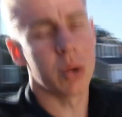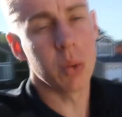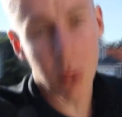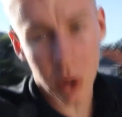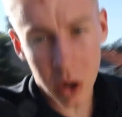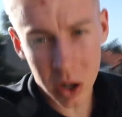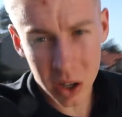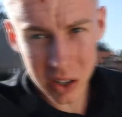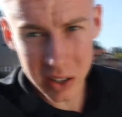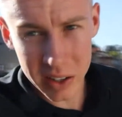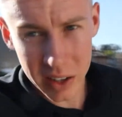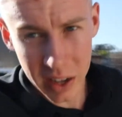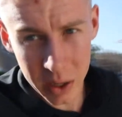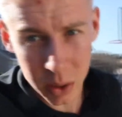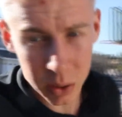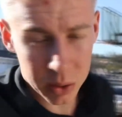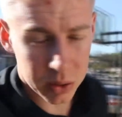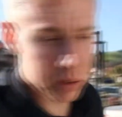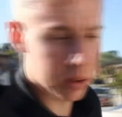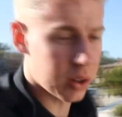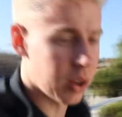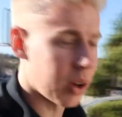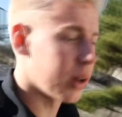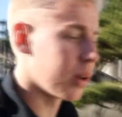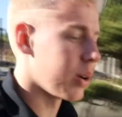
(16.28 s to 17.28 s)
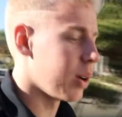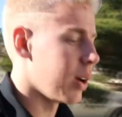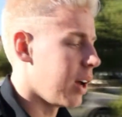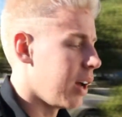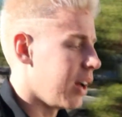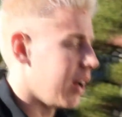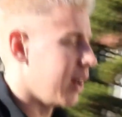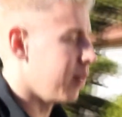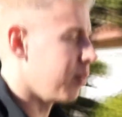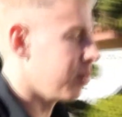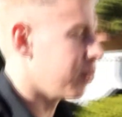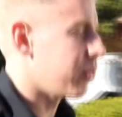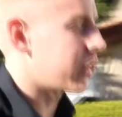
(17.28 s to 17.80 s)
to work now. So
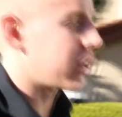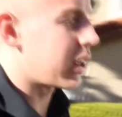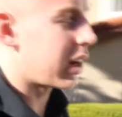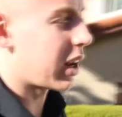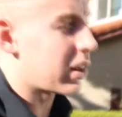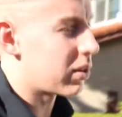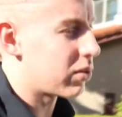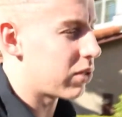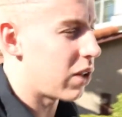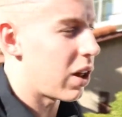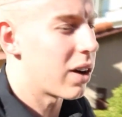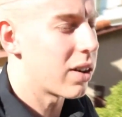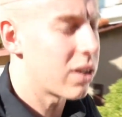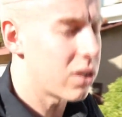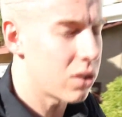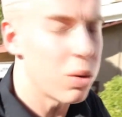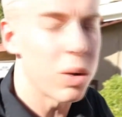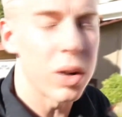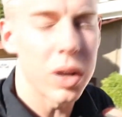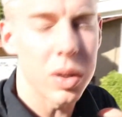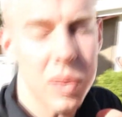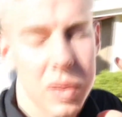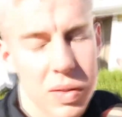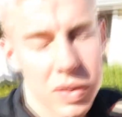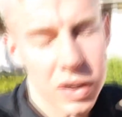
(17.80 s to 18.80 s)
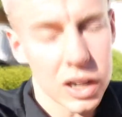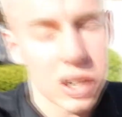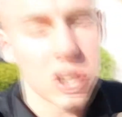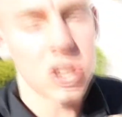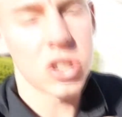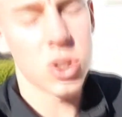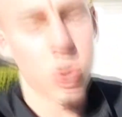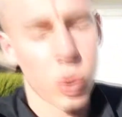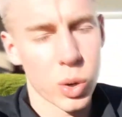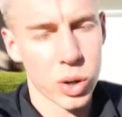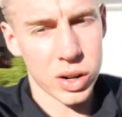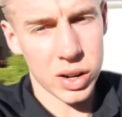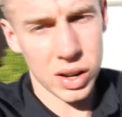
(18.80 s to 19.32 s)
today's vlog is going to be very
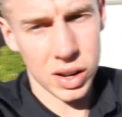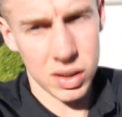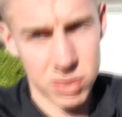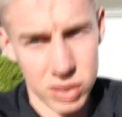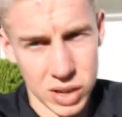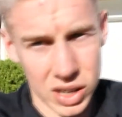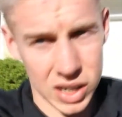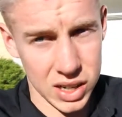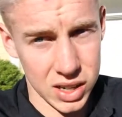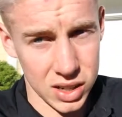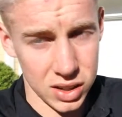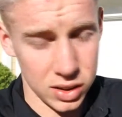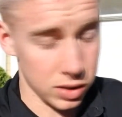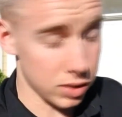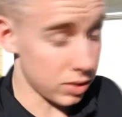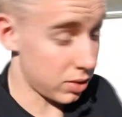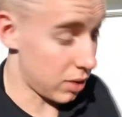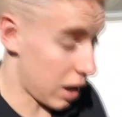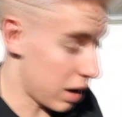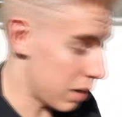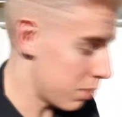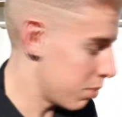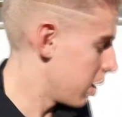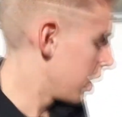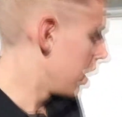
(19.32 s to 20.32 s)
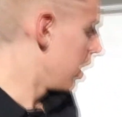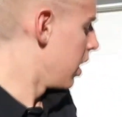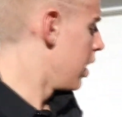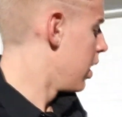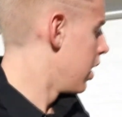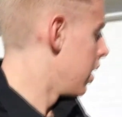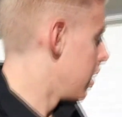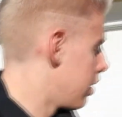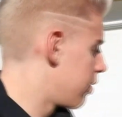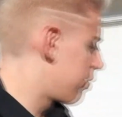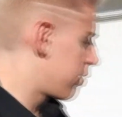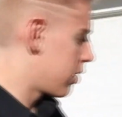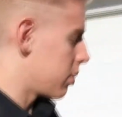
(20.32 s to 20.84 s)
short and very dumb
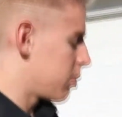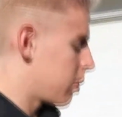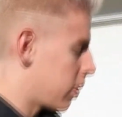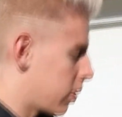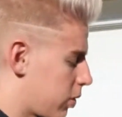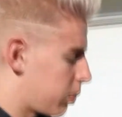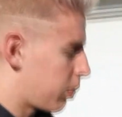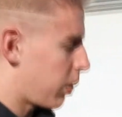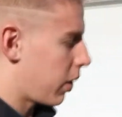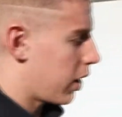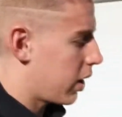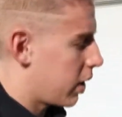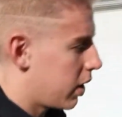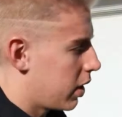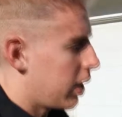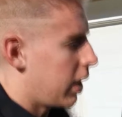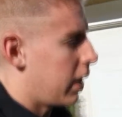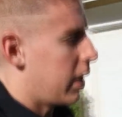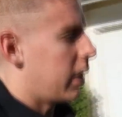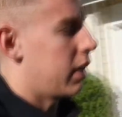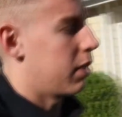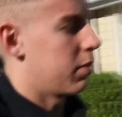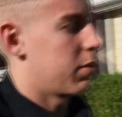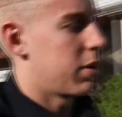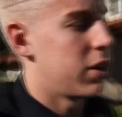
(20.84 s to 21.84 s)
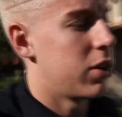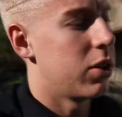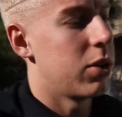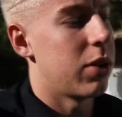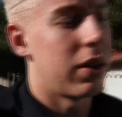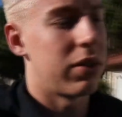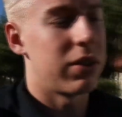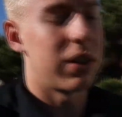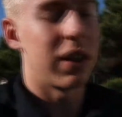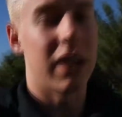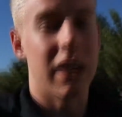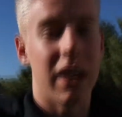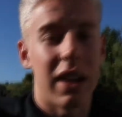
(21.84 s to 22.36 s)
for the most part. I do
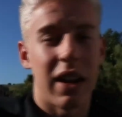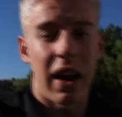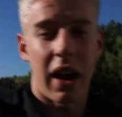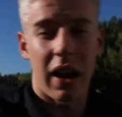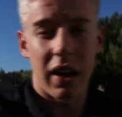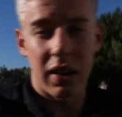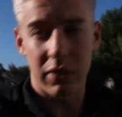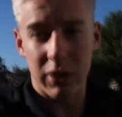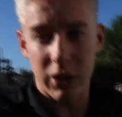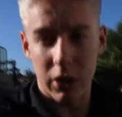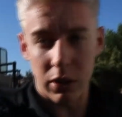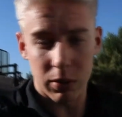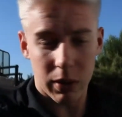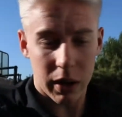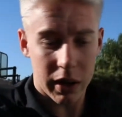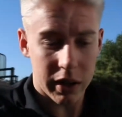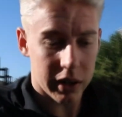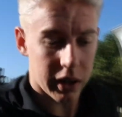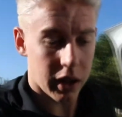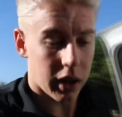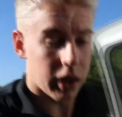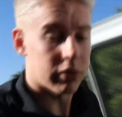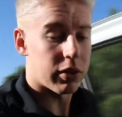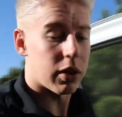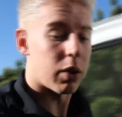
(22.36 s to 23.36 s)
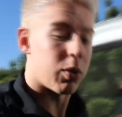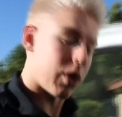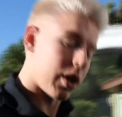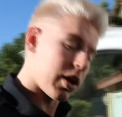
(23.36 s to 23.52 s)
have to get out of here right now if I